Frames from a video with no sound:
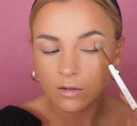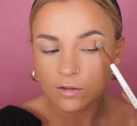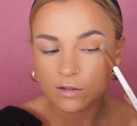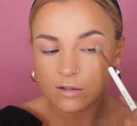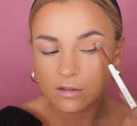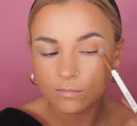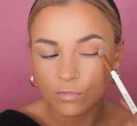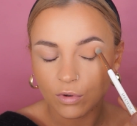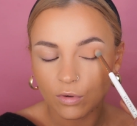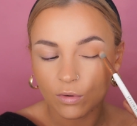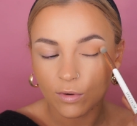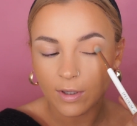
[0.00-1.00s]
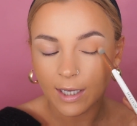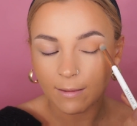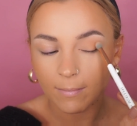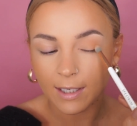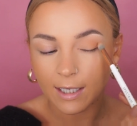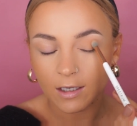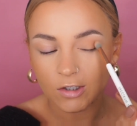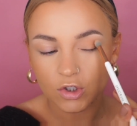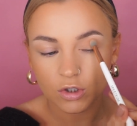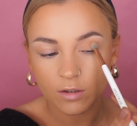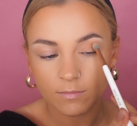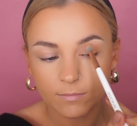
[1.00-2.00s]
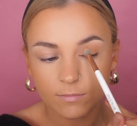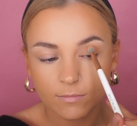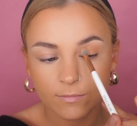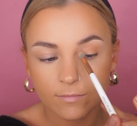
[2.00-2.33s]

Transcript: smooth application.